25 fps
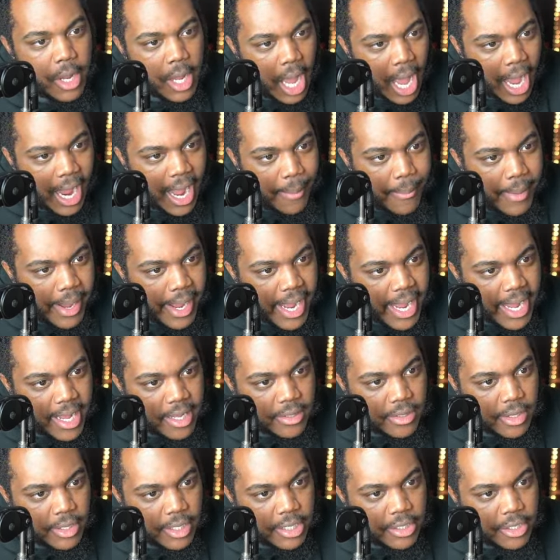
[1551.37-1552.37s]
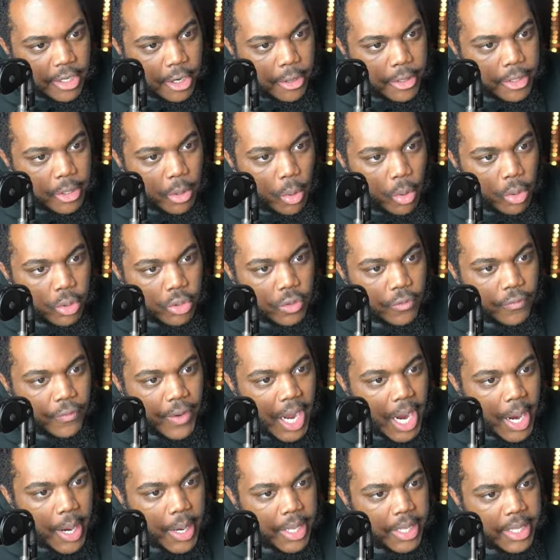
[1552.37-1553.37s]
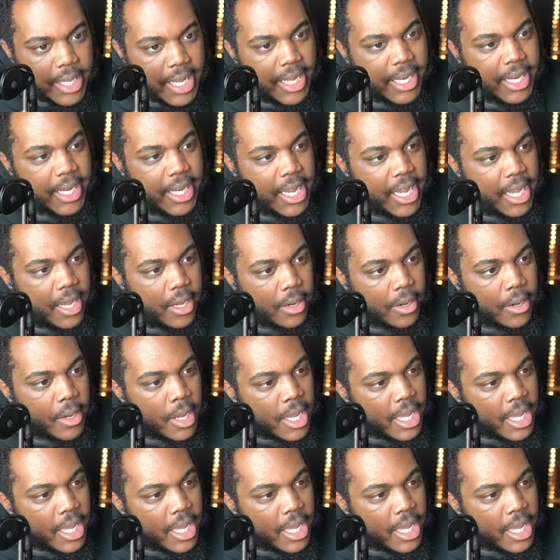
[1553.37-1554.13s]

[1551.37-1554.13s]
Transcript: I got my hands on it during the orchard fire and hit it here.